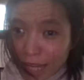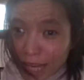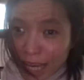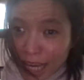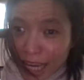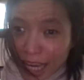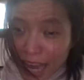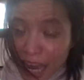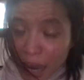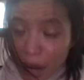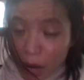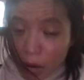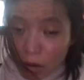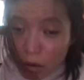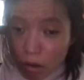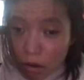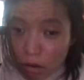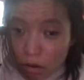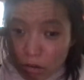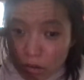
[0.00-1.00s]
They get
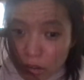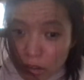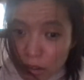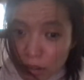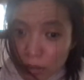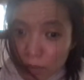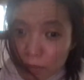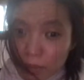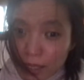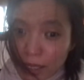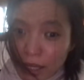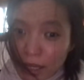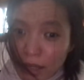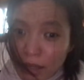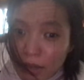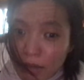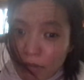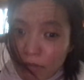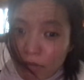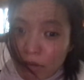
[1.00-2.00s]
closer
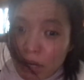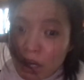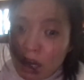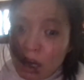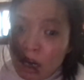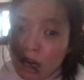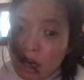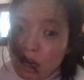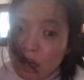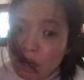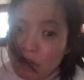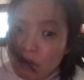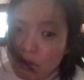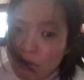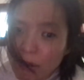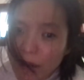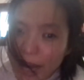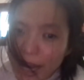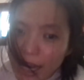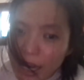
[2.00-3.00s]
because of
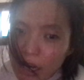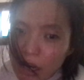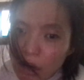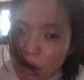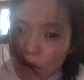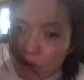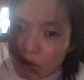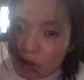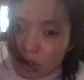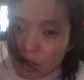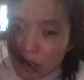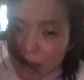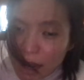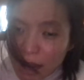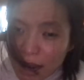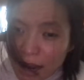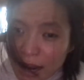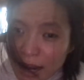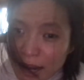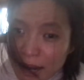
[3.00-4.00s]
Draco
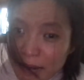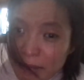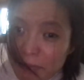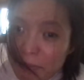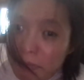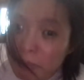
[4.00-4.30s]
son.